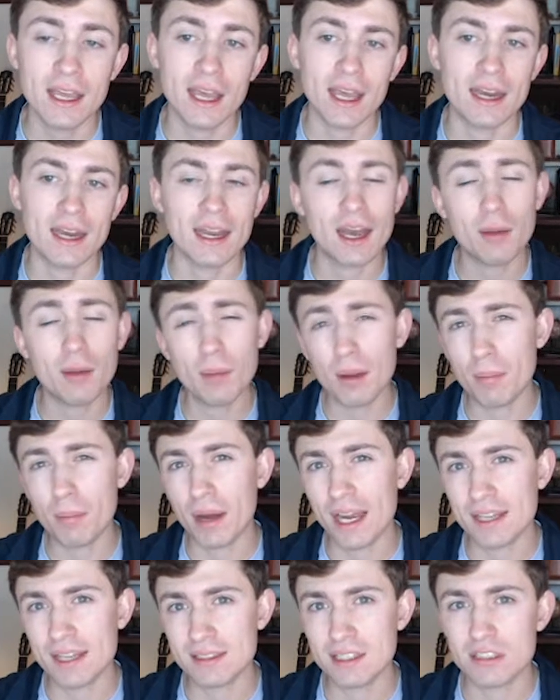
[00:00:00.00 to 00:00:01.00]
and now my
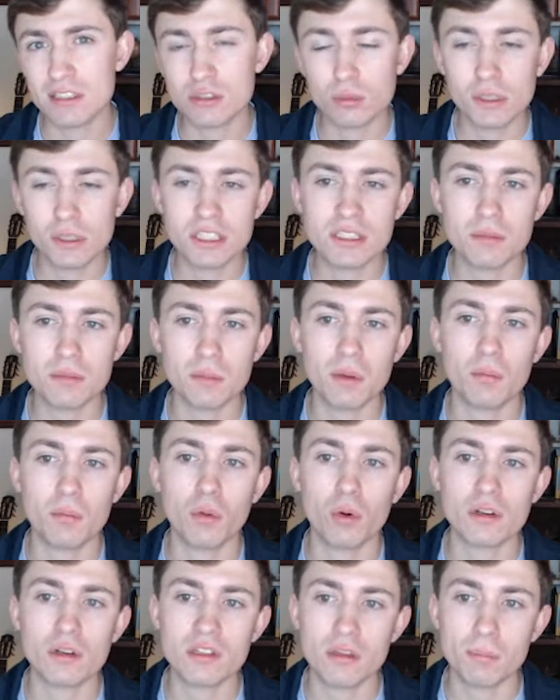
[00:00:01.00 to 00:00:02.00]
bias has switched a bit
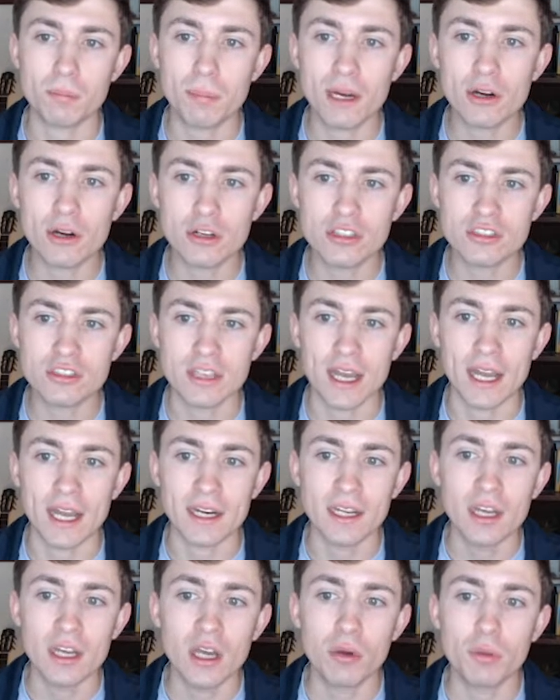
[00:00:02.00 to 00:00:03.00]
more to the bearish side